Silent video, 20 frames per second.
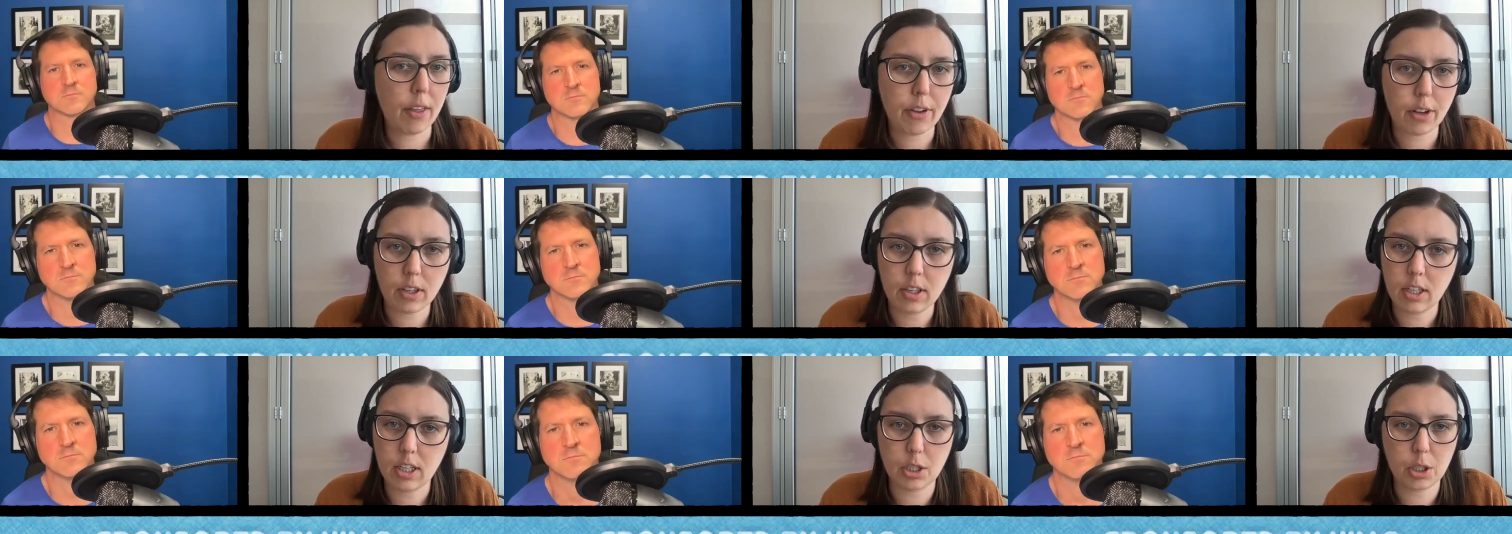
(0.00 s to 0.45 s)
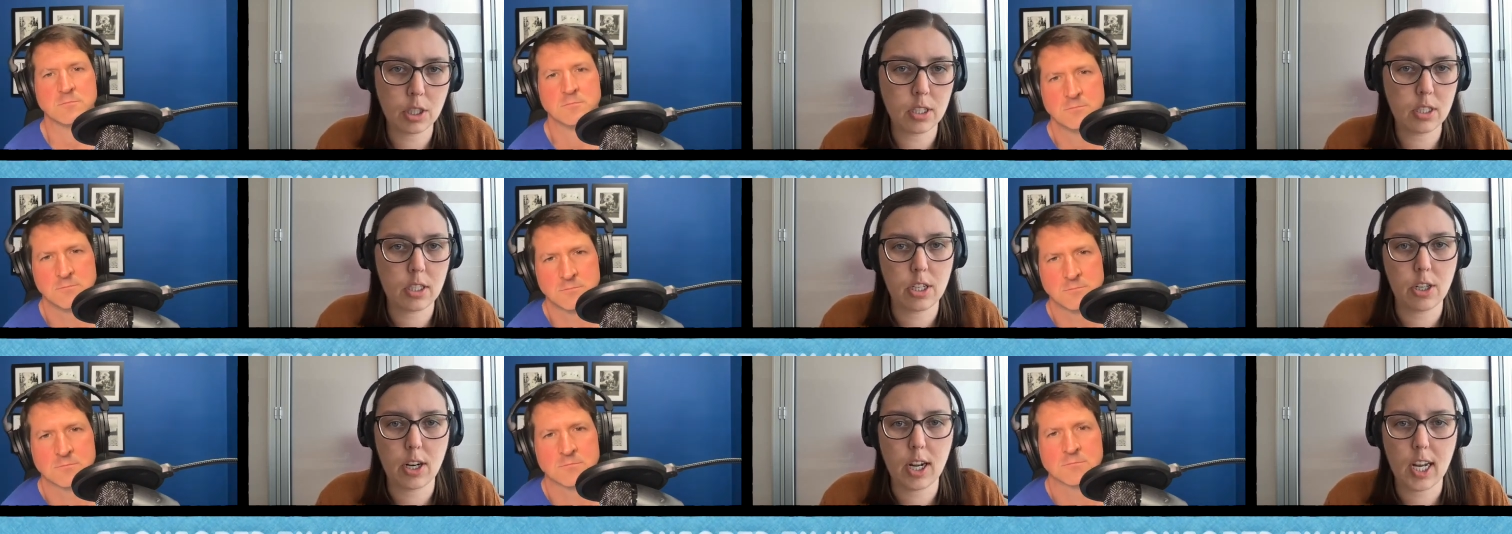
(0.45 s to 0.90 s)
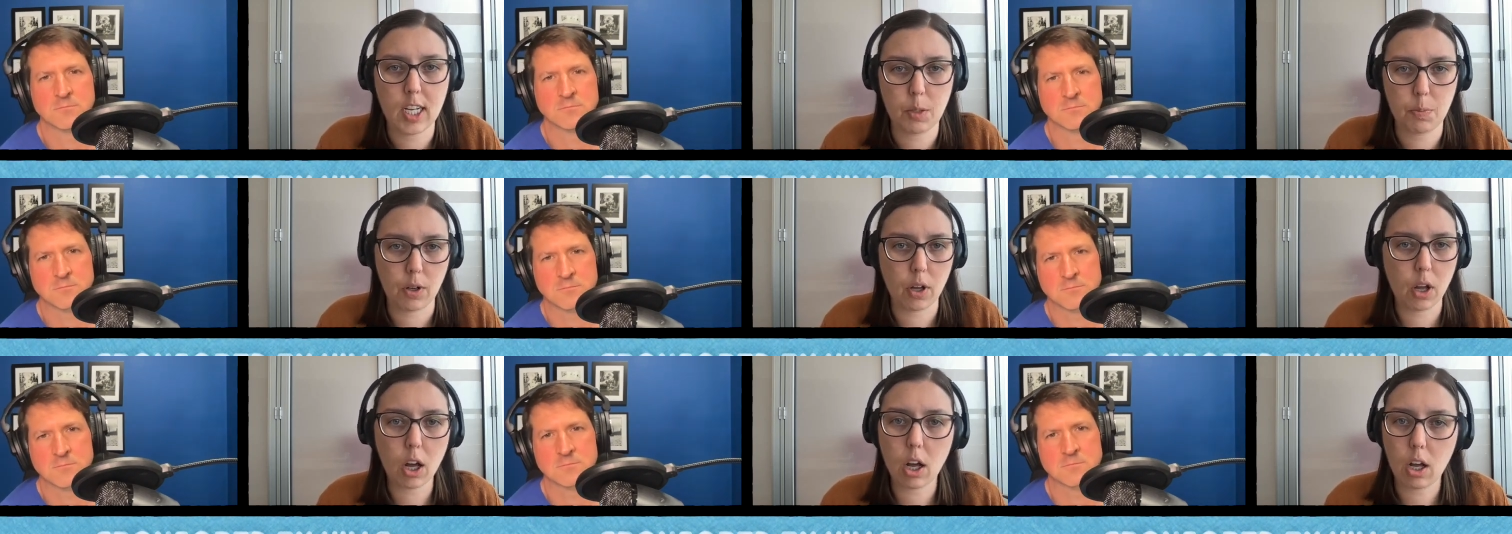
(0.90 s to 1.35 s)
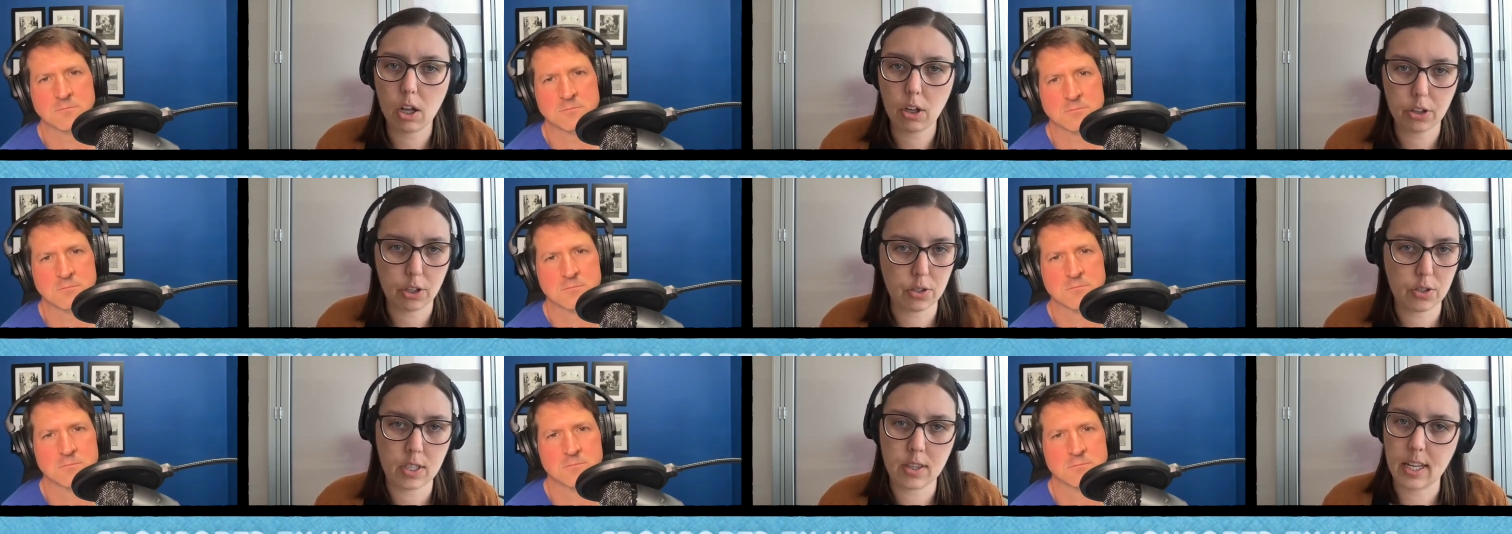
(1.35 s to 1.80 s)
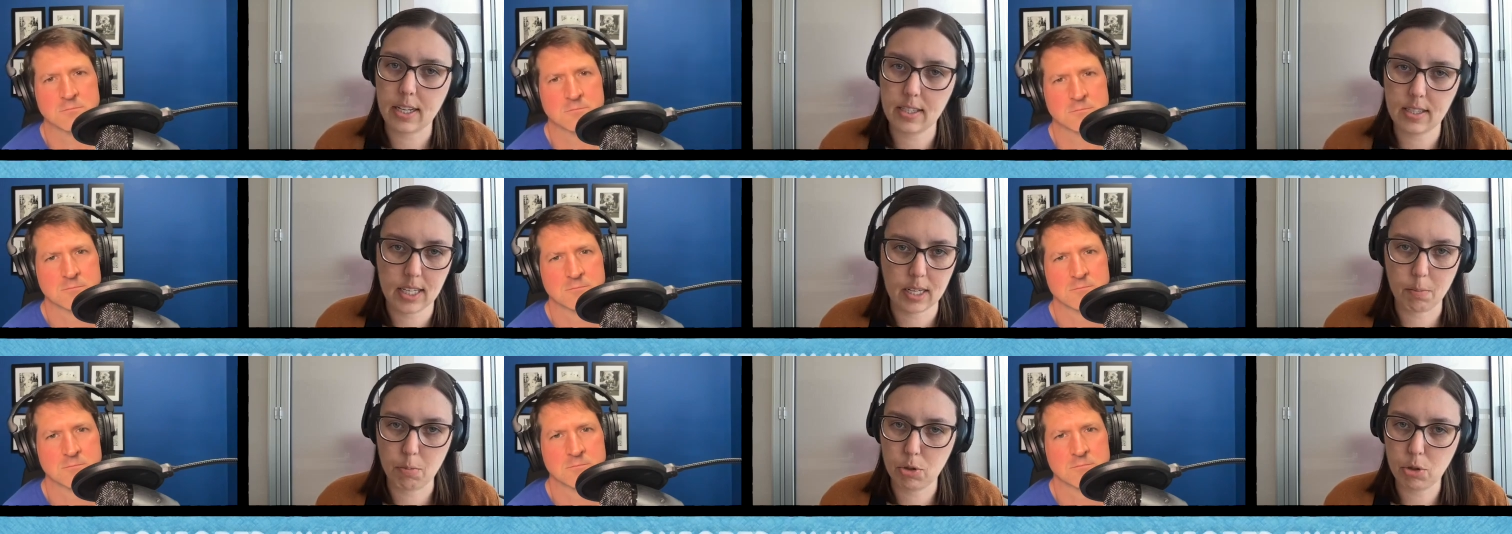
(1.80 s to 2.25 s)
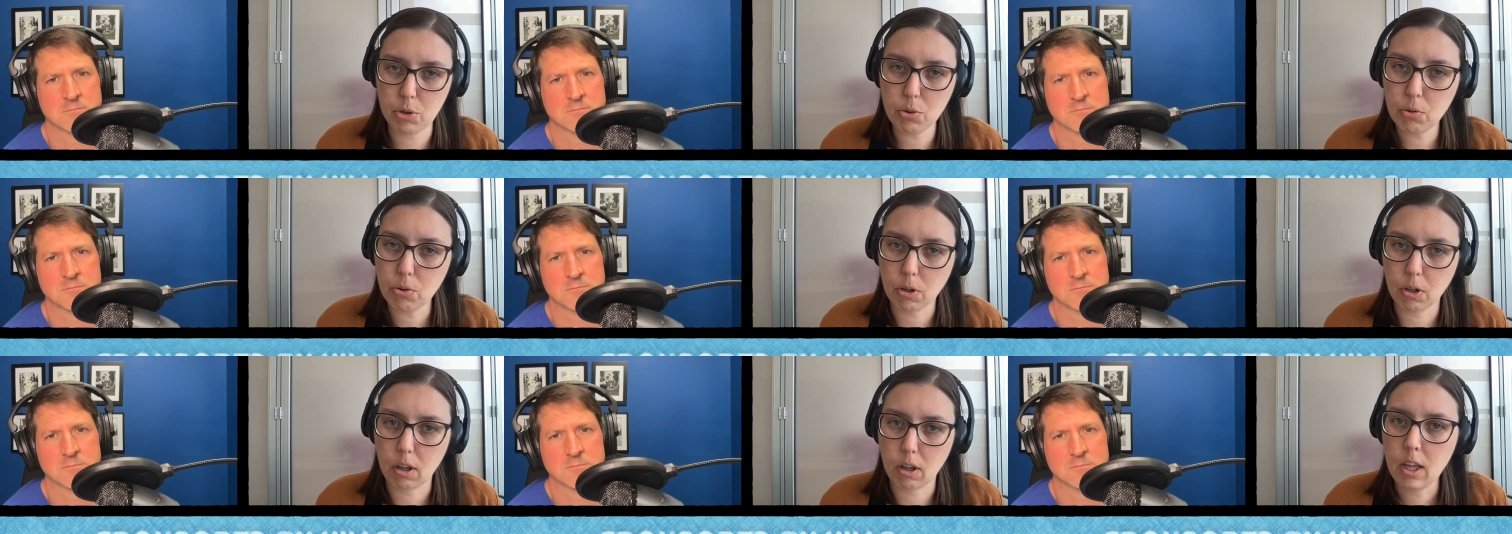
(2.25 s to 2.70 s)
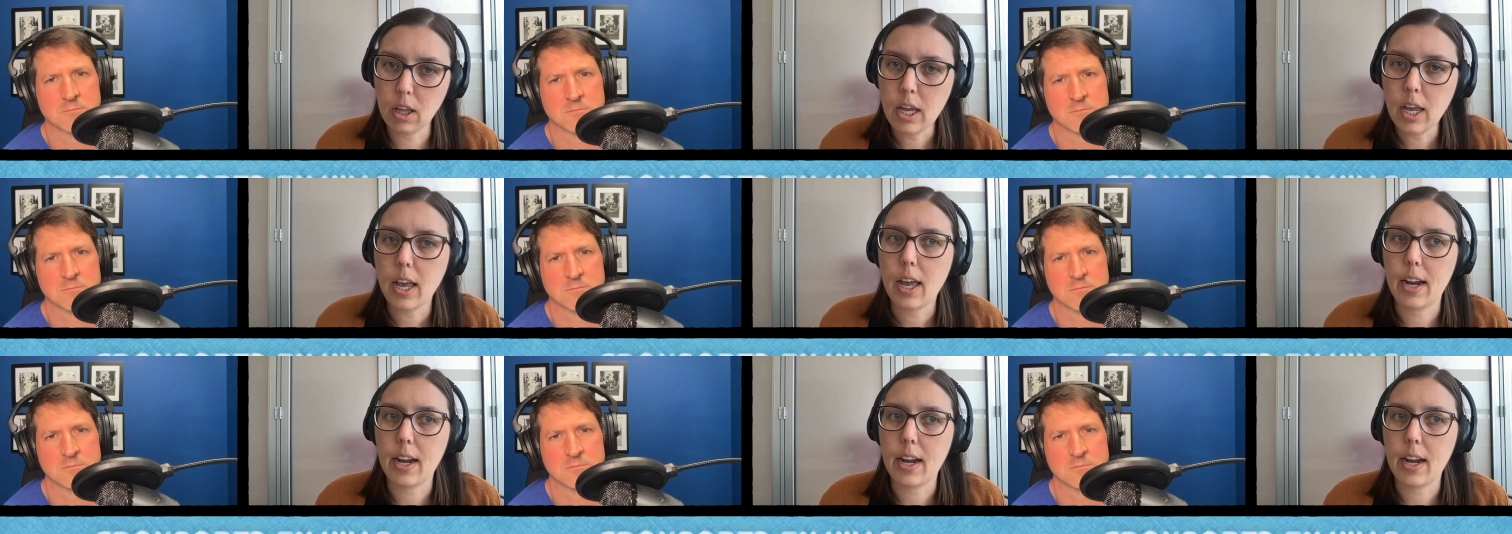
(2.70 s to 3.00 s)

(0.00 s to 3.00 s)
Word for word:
Speaker 1: other clinicians in your hospital all using that same tool